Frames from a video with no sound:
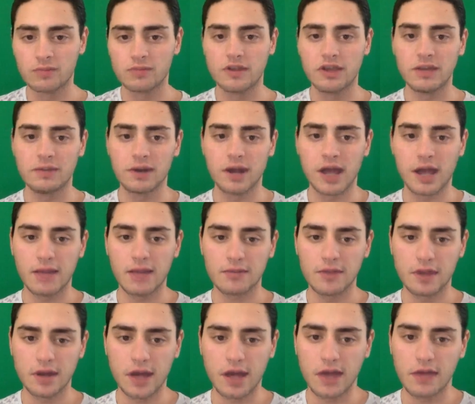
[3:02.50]
team in
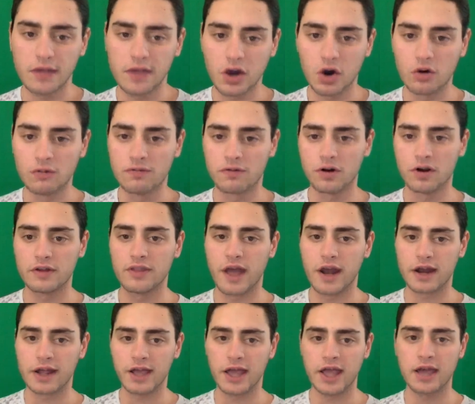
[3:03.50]
Hampton and the over in
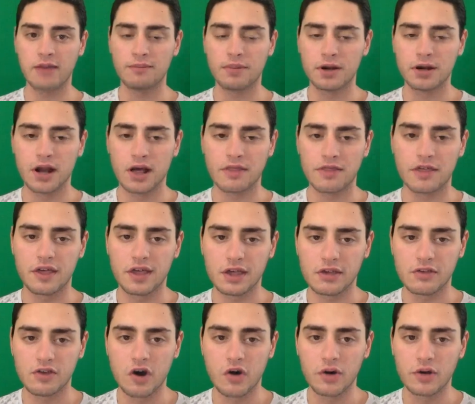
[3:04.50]
that game, but nothing
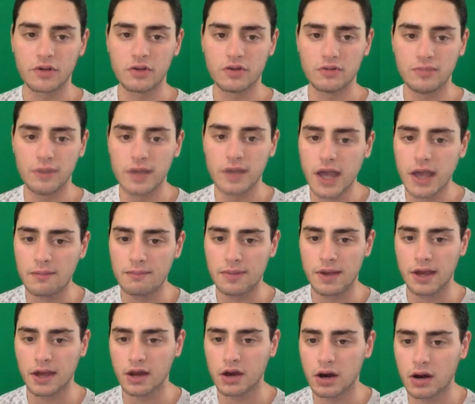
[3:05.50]
is going to be a
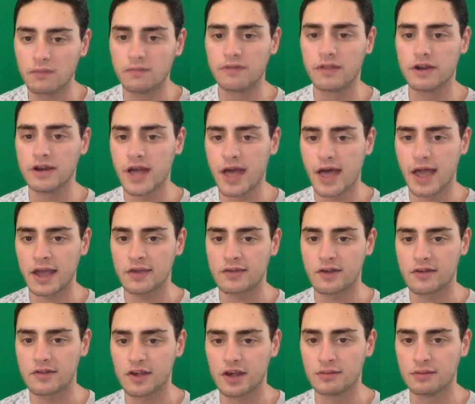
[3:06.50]
pick of the day, as
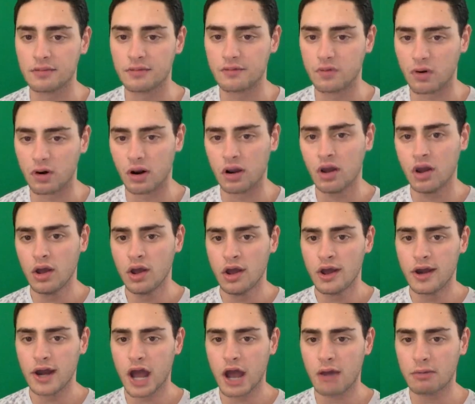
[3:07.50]
I said before.
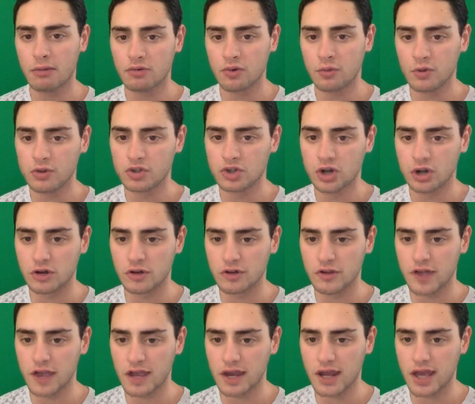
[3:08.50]
Now between Wichita
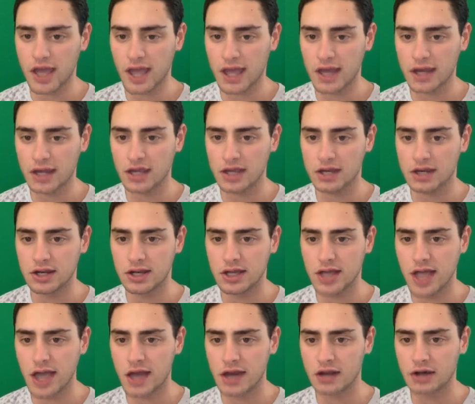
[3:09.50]
State and
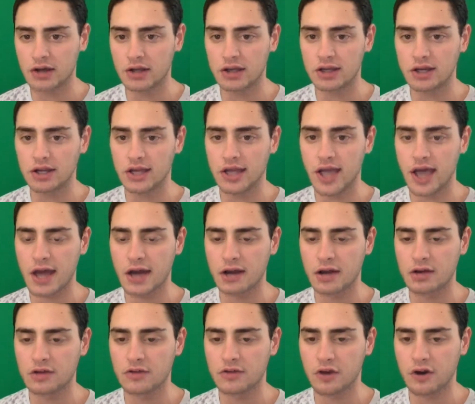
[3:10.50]
Indiana.
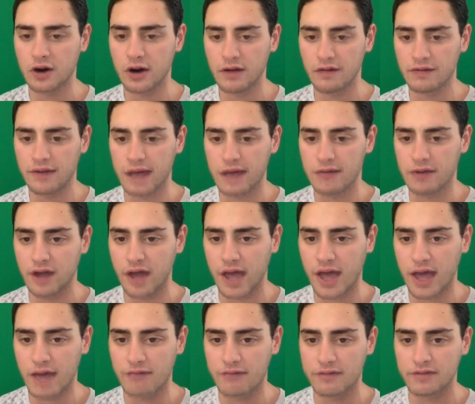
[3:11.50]
Indiana started at
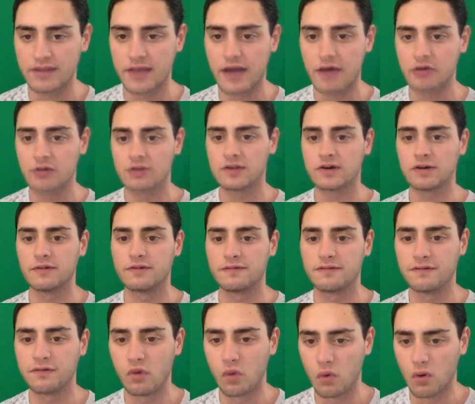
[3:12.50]
5.5, down to
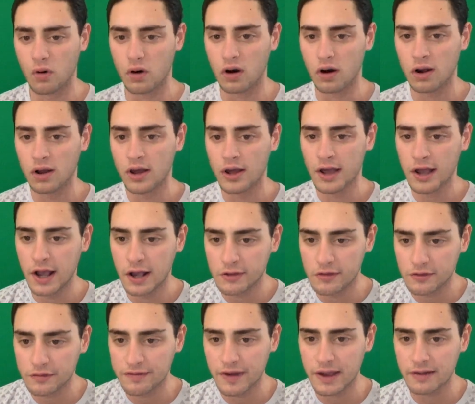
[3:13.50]
4
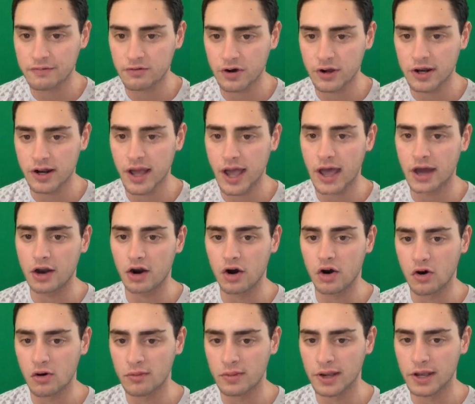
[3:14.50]
as a favorite at
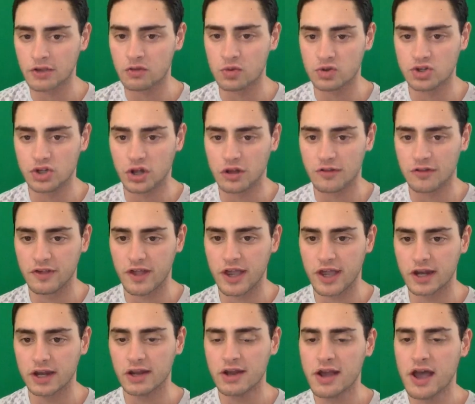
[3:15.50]
home against Wichita
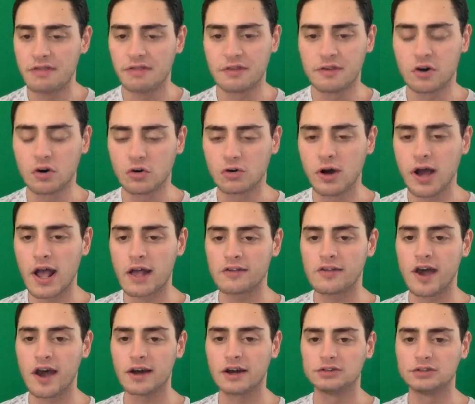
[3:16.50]
State, and the total
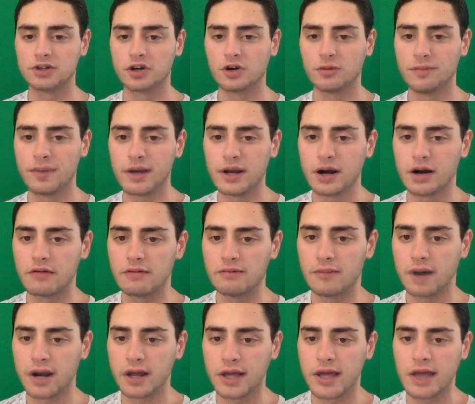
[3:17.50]
has gotten a little bit of
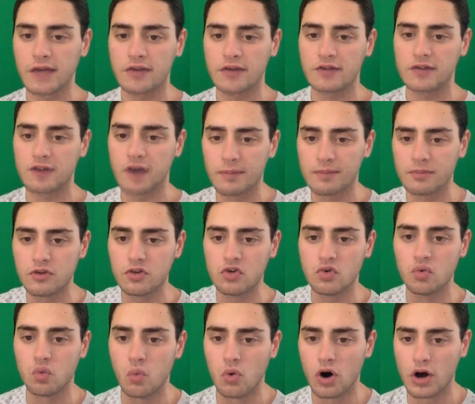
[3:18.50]
money as it's up
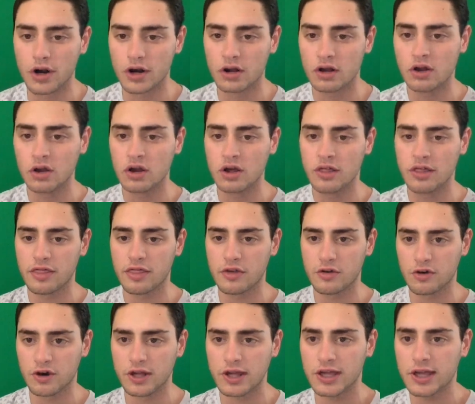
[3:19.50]
to
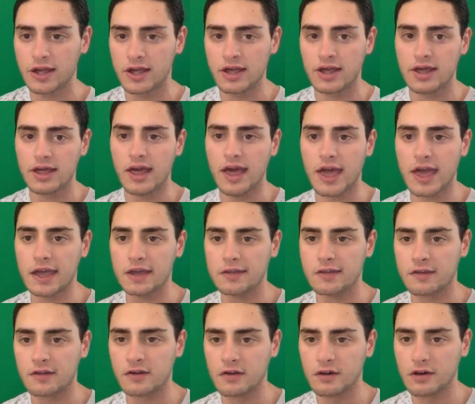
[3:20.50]

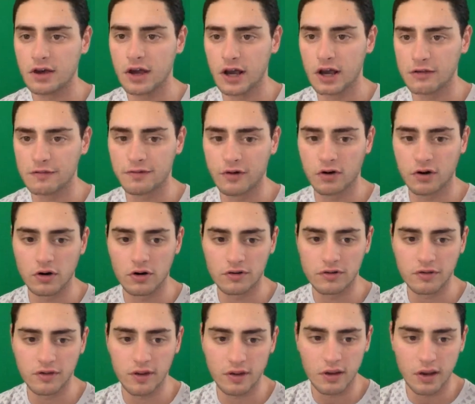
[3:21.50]
138. As far
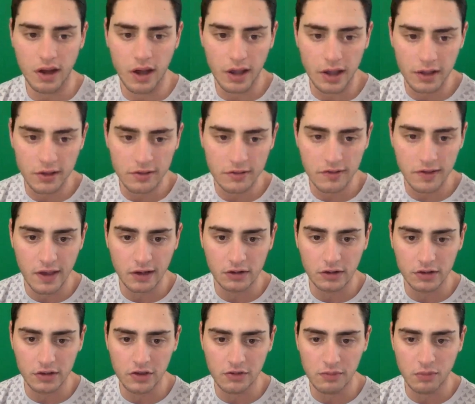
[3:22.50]
as I can
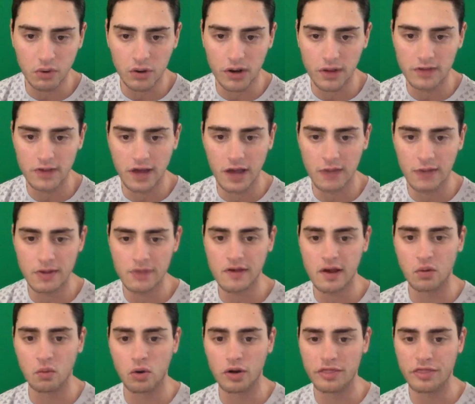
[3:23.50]
tell at this point in time. It's
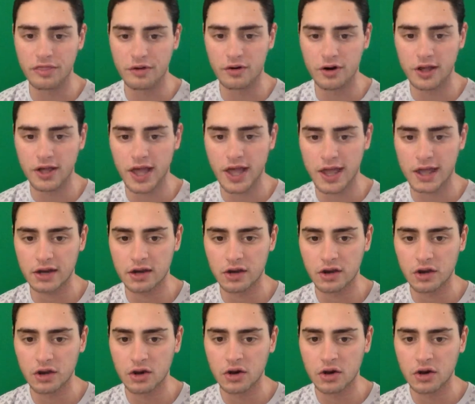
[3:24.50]
at 138